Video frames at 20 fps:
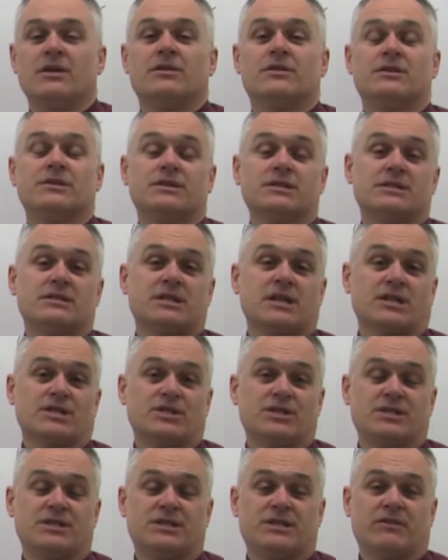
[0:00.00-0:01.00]
This is
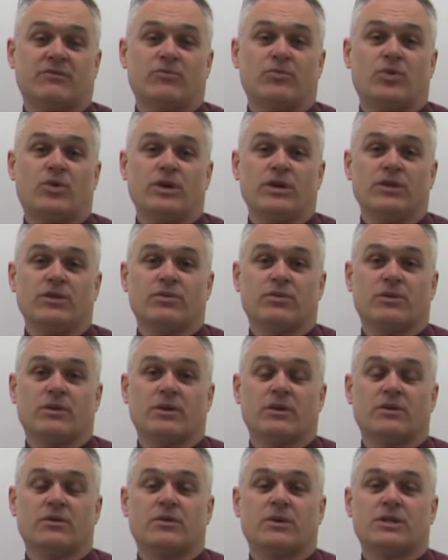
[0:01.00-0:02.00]
Section seven point
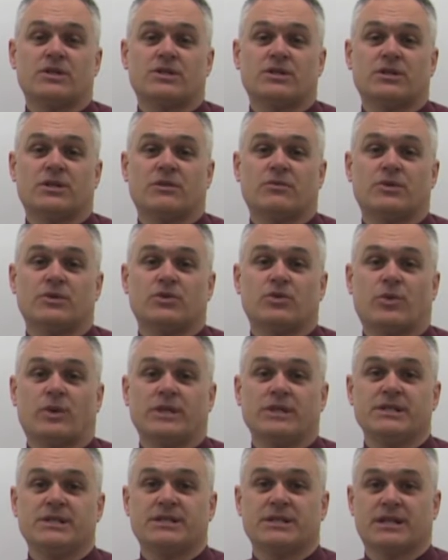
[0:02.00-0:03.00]
three, question number
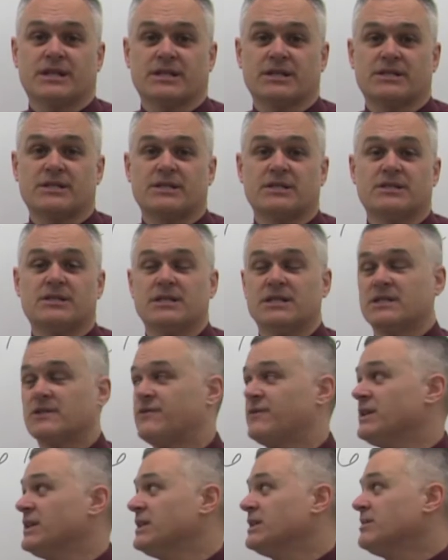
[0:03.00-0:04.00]
twenty-six. It says,
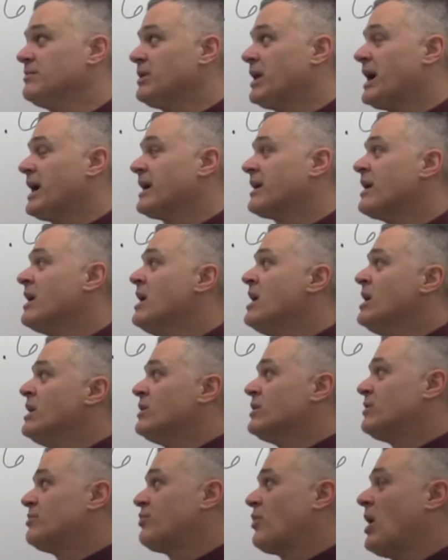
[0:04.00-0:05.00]
fill in the blank.
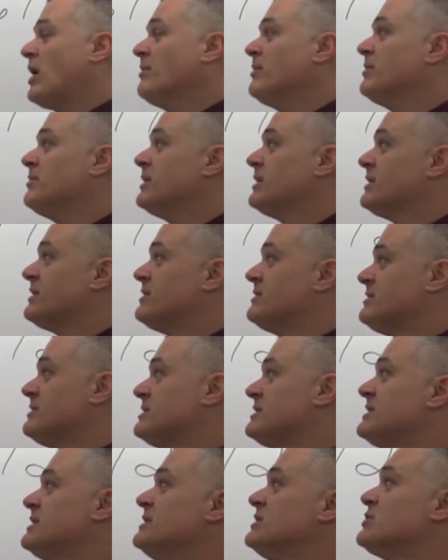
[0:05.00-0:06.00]
The probability
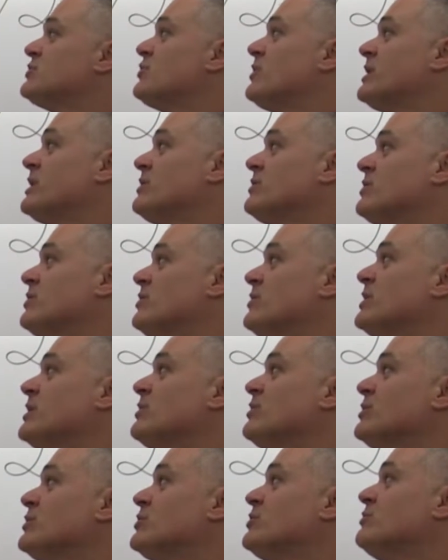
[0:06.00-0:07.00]
that z is greater than or
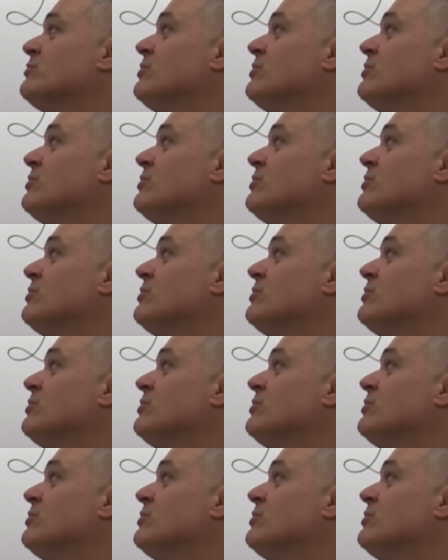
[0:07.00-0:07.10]
equal to